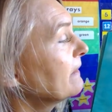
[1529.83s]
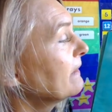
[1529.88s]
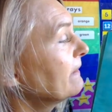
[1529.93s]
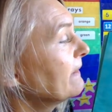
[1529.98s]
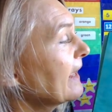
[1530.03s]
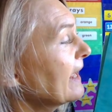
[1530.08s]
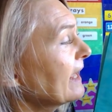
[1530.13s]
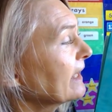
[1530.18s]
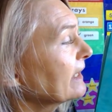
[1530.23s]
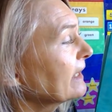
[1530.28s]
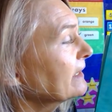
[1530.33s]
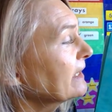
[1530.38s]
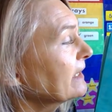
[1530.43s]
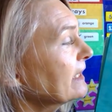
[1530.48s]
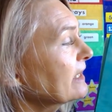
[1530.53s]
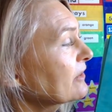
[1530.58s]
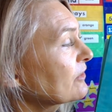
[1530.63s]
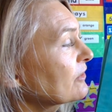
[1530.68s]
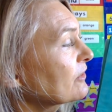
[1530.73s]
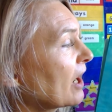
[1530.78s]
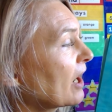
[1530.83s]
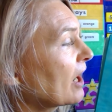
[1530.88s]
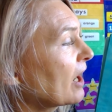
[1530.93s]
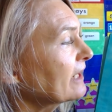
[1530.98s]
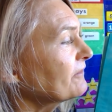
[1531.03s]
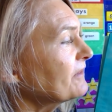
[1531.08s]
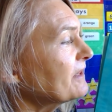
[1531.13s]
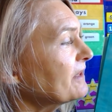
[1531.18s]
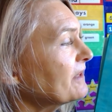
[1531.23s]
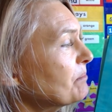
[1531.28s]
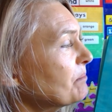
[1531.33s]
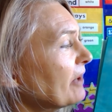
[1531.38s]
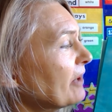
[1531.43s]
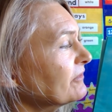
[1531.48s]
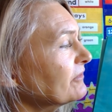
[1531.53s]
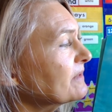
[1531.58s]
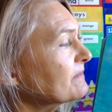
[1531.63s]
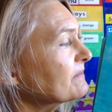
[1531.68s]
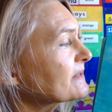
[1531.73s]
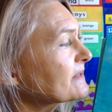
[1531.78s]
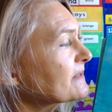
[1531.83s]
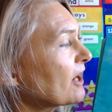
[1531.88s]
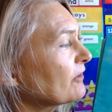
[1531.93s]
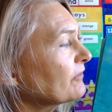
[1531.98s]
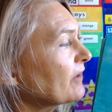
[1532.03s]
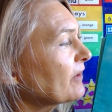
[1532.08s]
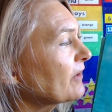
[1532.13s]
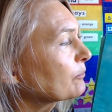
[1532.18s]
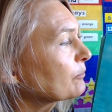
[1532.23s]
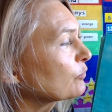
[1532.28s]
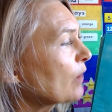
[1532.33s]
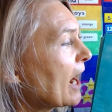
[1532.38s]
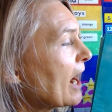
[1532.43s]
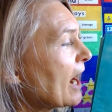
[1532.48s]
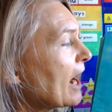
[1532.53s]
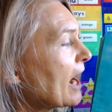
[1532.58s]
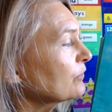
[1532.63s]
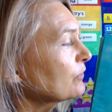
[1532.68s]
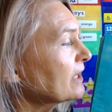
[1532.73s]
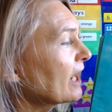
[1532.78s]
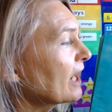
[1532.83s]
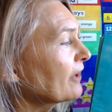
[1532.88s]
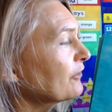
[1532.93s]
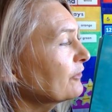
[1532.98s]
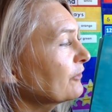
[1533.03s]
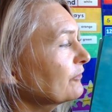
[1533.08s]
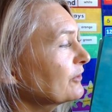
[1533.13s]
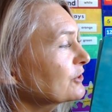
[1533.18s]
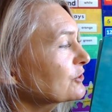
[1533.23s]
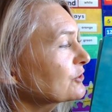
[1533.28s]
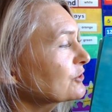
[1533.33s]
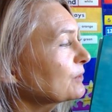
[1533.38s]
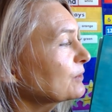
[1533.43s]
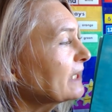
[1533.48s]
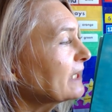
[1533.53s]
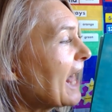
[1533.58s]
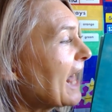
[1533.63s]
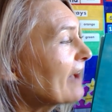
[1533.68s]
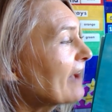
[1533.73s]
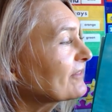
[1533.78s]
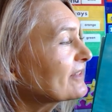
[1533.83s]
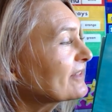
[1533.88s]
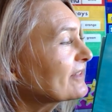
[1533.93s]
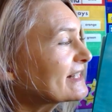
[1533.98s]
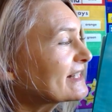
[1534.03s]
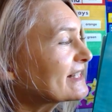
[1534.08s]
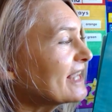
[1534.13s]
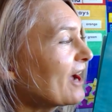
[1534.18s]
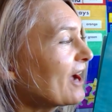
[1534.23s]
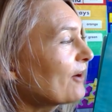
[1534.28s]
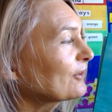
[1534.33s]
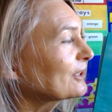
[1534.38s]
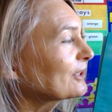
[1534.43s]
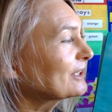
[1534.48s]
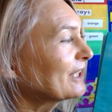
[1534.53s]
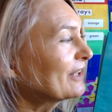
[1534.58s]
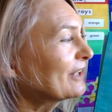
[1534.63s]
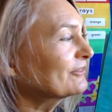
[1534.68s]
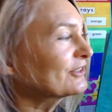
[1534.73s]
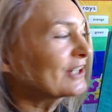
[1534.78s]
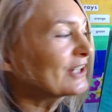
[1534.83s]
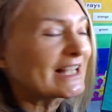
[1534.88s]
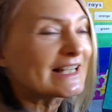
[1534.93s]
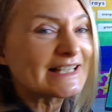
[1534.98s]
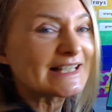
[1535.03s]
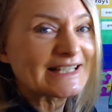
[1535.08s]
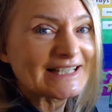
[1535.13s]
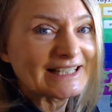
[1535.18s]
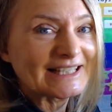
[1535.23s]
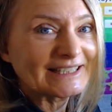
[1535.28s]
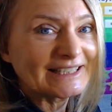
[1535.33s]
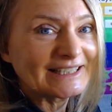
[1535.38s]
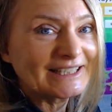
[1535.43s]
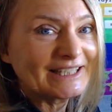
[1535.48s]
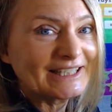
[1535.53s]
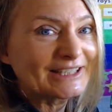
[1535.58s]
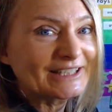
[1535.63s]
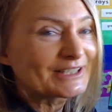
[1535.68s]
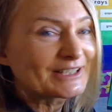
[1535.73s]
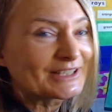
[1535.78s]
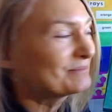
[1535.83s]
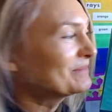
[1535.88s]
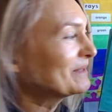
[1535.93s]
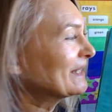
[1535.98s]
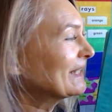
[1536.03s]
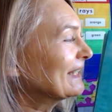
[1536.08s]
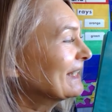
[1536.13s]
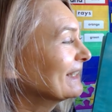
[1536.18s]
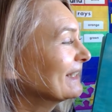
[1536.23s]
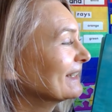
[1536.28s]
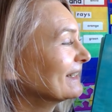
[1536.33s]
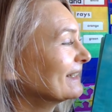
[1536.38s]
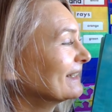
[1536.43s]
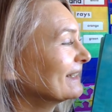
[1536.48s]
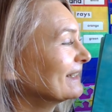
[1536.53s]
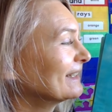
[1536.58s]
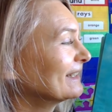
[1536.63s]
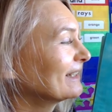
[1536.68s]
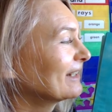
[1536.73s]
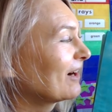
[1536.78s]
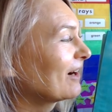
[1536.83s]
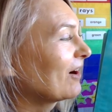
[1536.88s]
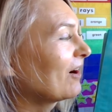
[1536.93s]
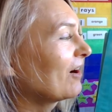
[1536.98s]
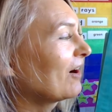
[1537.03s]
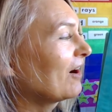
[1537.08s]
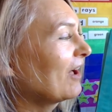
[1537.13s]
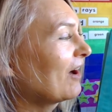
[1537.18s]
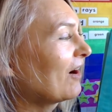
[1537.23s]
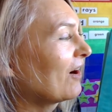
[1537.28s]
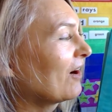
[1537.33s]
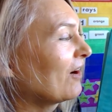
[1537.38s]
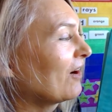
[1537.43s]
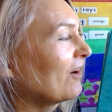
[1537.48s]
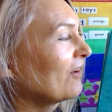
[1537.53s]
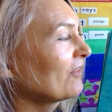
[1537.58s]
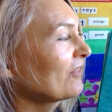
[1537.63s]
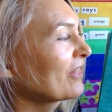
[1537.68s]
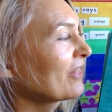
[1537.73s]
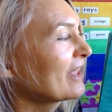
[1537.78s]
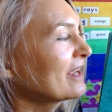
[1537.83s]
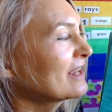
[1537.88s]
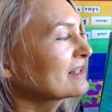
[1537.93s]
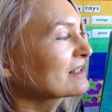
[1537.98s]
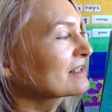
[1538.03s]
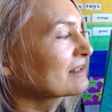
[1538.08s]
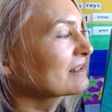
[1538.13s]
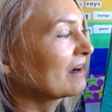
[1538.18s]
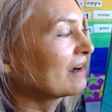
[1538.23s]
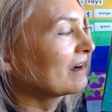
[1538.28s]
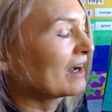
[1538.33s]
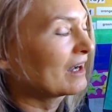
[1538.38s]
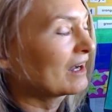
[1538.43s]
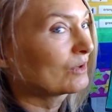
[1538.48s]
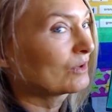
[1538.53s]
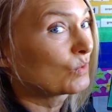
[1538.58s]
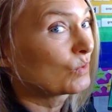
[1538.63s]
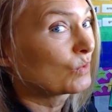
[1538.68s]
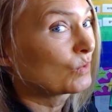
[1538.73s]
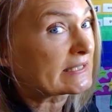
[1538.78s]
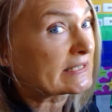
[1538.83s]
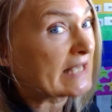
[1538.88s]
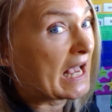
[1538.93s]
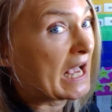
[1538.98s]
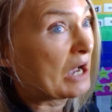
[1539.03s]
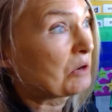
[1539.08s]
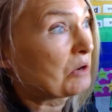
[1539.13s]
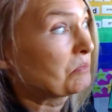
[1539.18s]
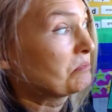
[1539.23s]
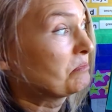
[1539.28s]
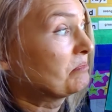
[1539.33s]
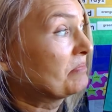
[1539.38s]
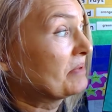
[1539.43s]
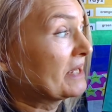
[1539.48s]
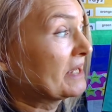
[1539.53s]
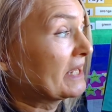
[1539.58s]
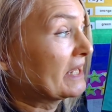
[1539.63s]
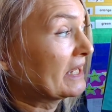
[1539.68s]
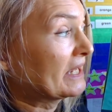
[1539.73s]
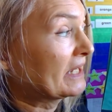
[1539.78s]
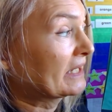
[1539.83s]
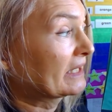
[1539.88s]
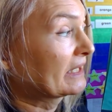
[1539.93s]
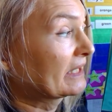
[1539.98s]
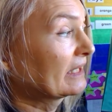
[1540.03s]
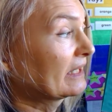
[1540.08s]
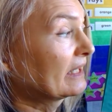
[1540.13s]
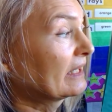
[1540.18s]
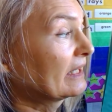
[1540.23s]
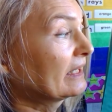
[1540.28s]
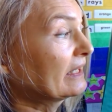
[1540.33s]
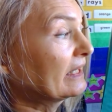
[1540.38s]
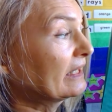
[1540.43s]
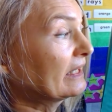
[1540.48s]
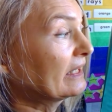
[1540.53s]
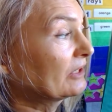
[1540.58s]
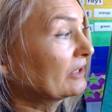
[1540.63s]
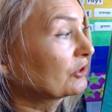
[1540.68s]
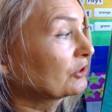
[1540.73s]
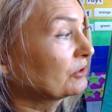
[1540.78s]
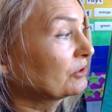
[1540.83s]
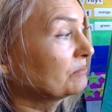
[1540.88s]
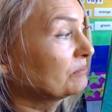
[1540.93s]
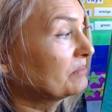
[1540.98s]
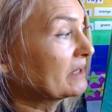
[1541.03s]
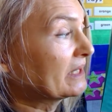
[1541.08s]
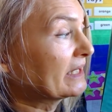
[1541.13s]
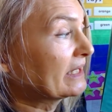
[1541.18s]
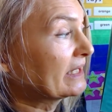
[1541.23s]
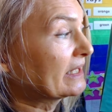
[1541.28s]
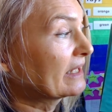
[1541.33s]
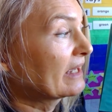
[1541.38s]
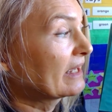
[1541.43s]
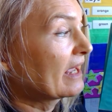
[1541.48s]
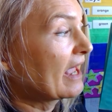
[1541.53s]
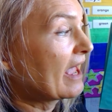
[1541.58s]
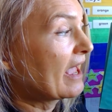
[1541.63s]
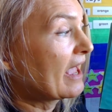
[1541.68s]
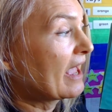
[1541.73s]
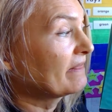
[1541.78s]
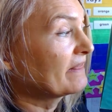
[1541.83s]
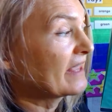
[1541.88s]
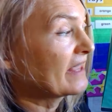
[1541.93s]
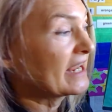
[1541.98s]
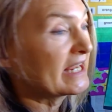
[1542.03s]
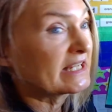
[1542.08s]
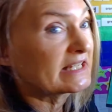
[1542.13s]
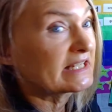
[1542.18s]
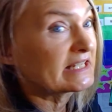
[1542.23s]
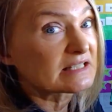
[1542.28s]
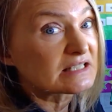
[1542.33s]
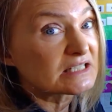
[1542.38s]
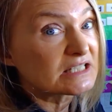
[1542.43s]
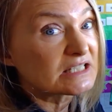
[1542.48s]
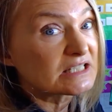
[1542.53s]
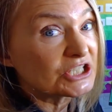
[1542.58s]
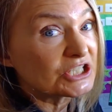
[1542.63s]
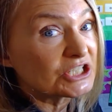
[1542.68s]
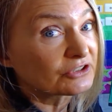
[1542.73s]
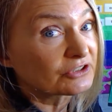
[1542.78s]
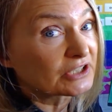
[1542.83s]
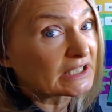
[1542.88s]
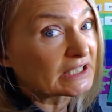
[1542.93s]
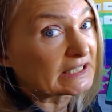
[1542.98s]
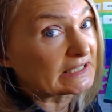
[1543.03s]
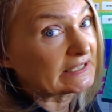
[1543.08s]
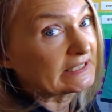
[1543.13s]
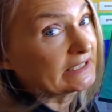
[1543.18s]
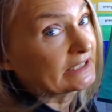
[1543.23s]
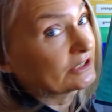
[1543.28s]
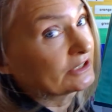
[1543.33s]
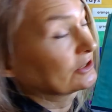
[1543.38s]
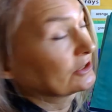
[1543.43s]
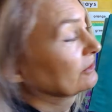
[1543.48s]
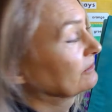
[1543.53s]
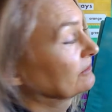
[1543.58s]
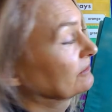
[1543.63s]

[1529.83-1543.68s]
Then he thought if he puffed himself up round, the other fish would laugh and see how clever and silly he could be all they saw was how big he could be, and they steered clear.